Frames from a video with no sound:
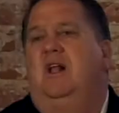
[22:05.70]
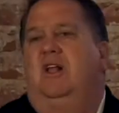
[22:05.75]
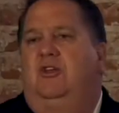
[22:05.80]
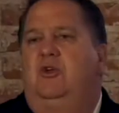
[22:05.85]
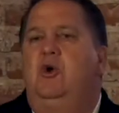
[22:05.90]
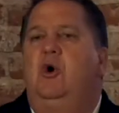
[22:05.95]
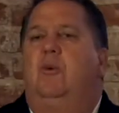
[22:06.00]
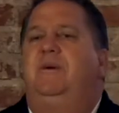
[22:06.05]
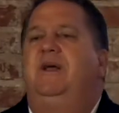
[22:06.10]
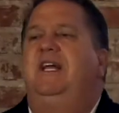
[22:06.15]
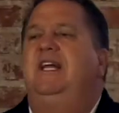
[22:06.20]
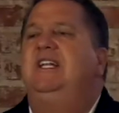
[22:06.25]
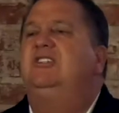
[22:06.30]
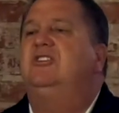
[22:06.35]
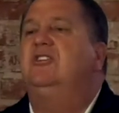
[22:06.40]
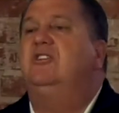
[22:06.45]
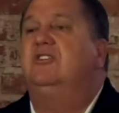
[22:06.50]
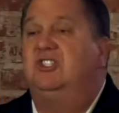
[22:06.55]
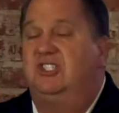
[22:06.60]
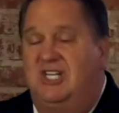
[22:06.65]
you help each of
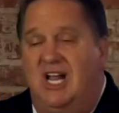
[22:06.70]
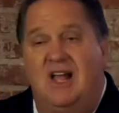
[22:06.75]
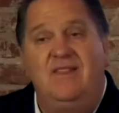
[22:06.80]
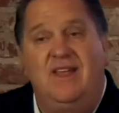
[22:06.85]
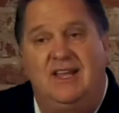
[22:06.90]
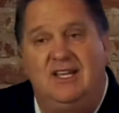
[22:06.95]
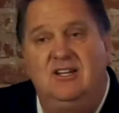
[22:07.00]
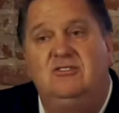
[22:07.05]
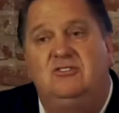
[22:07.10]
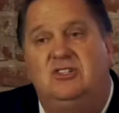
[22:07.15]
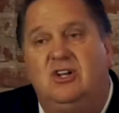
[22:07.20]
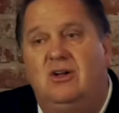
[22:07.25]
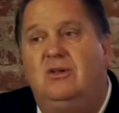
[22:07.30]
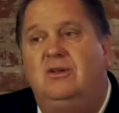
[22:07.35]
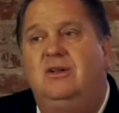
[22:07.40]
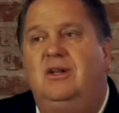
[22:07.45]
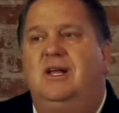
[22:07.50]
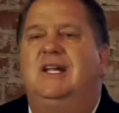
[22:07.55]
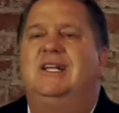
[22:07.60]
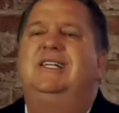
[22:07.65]
those 10 that you
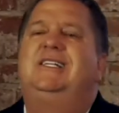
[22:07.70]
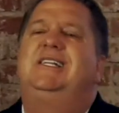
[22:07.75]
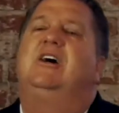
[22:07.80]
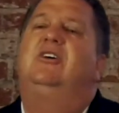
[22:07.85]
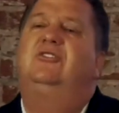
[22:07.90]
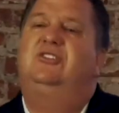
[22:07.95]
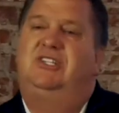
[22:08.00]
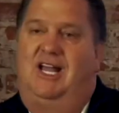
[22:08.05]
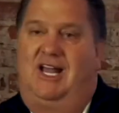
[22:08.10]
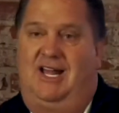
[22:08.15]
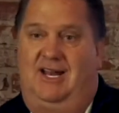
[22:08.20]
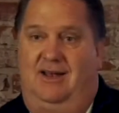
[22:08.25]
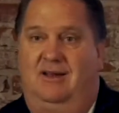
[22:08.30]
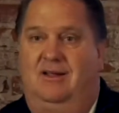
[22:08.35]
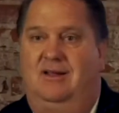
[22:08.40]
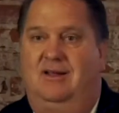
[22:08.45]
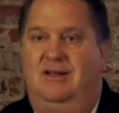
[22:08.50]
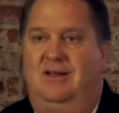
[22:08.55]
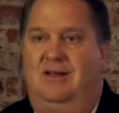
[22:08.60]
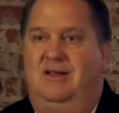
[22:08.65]
told, tell 10.
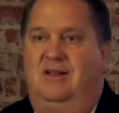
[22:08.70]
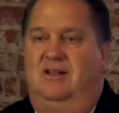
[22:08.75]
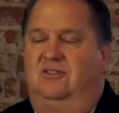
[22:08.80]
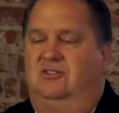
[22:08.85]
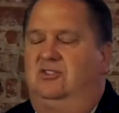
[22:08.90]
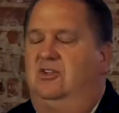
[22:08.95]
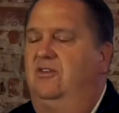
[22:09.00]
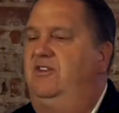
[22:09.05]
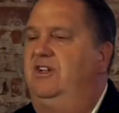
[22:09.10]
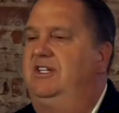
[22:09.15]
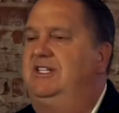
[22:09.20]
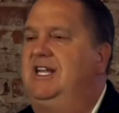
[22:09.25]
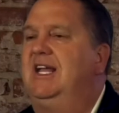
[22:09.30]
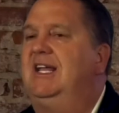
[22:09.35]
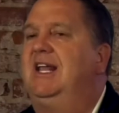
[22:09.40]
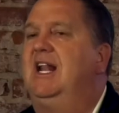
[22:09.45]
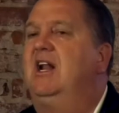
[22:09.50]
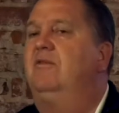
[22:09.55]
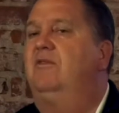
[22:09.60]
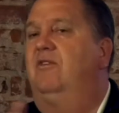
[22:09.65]
So if you take
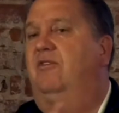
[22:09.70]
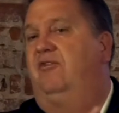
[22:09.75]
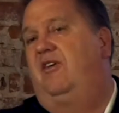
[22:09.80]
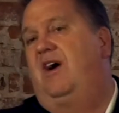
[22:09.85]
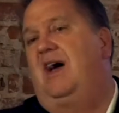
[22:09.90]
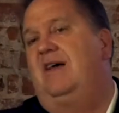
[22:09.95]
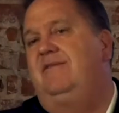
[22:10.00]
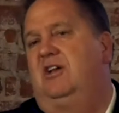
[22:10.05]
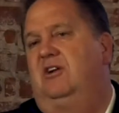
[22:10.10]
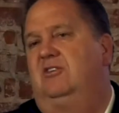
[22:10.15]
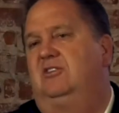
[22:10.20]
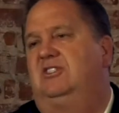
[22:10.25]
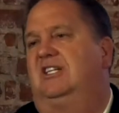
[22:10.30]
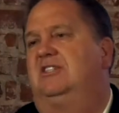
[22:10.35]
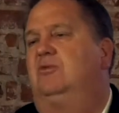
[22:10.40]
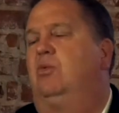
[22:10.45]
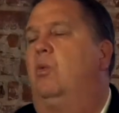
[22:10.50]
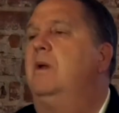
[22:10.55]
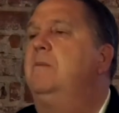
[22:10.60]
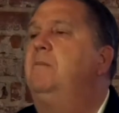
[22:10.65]
it over 5 years, that's
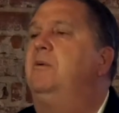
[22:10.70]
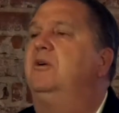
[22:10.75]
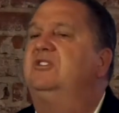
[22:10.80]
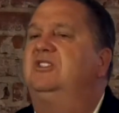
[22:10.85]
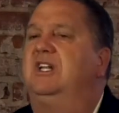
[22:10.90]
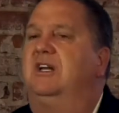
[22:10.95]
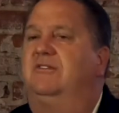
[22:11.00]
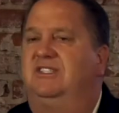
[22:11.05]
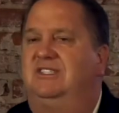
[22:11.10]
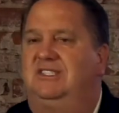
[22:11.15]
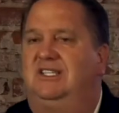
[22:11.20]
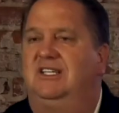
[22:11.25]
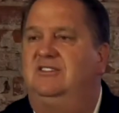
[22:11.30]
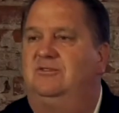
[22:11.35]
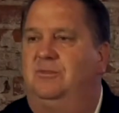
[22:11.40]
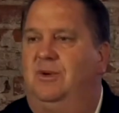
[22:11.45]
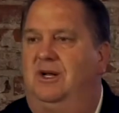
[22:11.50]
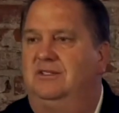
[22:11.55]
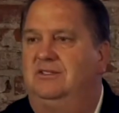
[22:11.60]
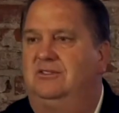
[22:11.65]
1 person every 6
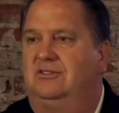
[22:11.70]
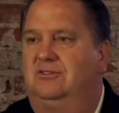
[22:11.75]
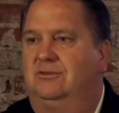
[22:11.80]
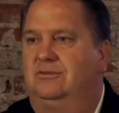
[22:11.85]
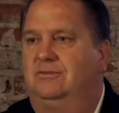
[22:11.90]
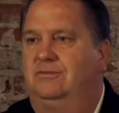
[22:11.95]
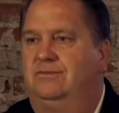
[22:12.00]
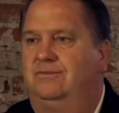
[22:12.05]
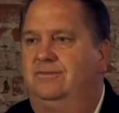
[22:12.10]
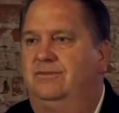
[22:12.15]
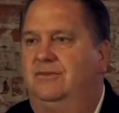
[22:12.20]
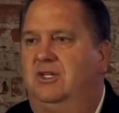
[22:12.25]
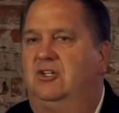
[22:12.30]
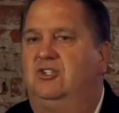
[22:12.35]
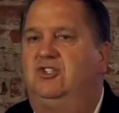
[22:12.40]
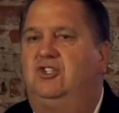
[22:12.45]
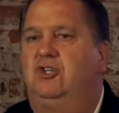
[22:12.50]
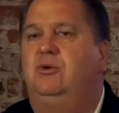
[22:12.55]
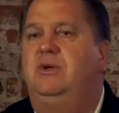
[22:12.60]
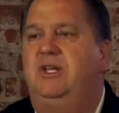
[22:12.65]
months,
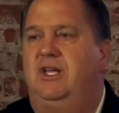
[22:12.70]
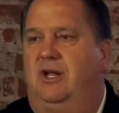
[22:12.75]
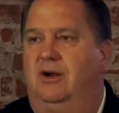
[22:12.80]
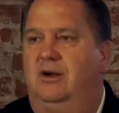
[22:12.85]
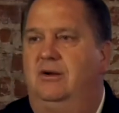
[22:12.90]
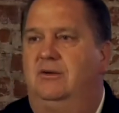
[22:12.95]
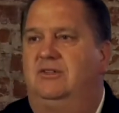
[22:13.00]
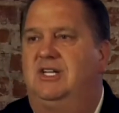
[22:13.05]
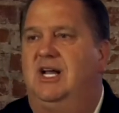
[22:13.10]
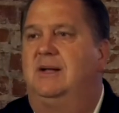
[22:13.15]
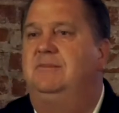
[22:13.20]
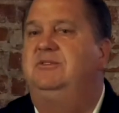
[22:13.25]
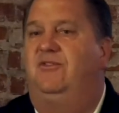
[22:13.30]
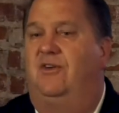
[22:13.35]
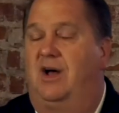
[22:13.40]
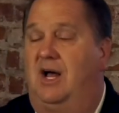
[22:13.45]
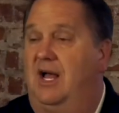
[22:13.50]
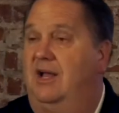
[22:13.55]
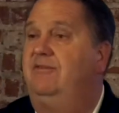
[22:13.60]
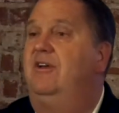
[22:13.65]
2 a year, times
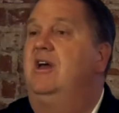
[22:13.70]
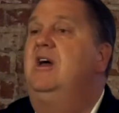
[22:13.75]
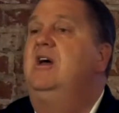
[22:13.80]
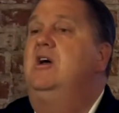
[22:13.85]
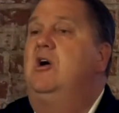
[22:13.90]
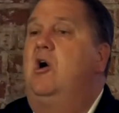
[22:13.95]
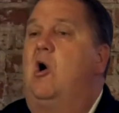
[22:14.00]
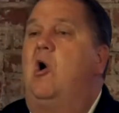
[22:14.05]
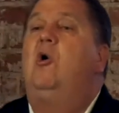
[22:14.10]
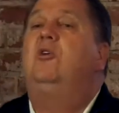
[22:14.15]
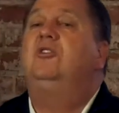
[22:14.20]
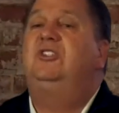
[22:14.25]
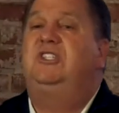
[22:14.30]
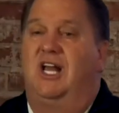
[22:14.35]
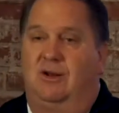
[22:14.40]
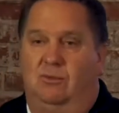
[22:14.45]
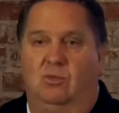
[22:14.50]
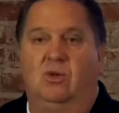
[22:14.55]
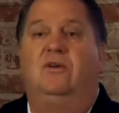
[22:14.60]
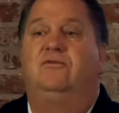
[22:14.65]
5, all
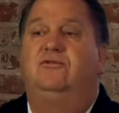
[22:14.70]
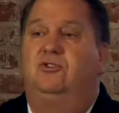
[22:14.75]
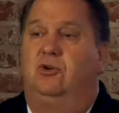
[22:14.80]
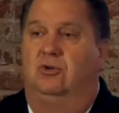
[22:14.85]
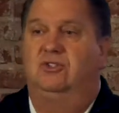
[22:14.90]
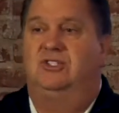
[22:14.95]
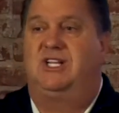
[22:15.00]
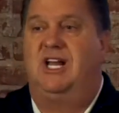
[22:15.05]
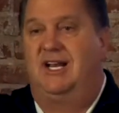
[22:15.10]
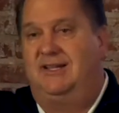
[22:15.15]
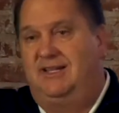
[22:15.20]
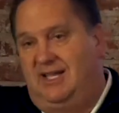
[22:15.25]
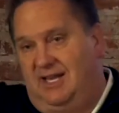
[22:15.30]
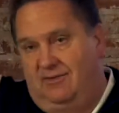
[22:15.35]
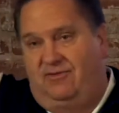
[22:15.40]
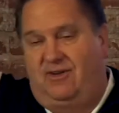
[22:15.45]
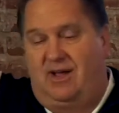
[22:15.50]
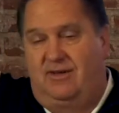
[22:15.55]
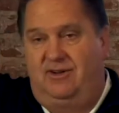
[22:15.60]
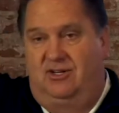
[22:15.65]
10 will have told 10 at the end of
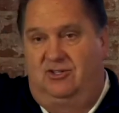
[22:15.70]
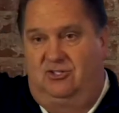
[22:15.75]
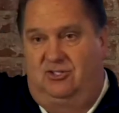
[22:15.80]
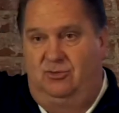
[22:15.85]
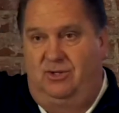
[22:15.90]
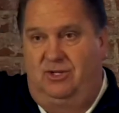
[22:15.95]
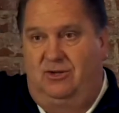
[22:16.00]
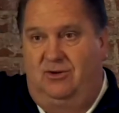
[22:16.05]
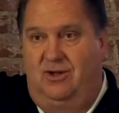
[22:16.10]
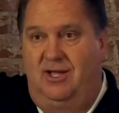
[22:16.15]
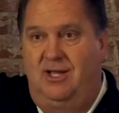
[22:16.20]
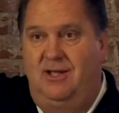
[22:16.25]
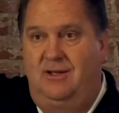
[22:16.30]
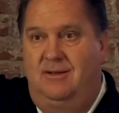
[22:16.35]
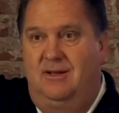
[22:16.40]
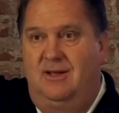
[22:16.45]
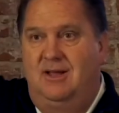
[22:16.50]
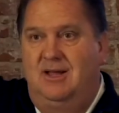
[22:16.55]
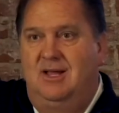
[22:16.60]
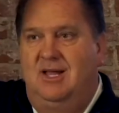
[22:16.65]
5 years. Do we agree?
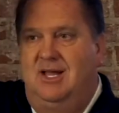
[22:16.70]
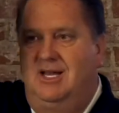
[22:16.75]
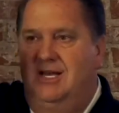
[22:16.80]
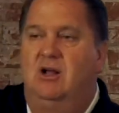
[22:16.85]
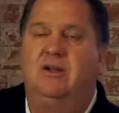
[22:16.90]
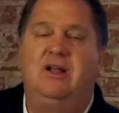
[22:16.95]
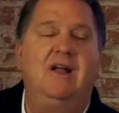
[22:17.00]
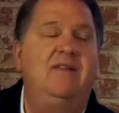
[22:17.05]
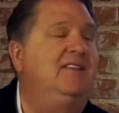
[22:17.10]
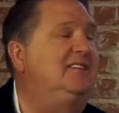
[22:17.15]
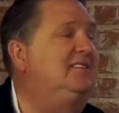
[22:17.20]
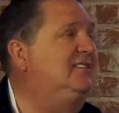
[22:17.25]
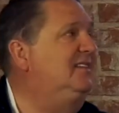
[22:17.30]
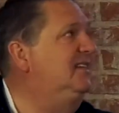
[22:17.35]
Now again, this is an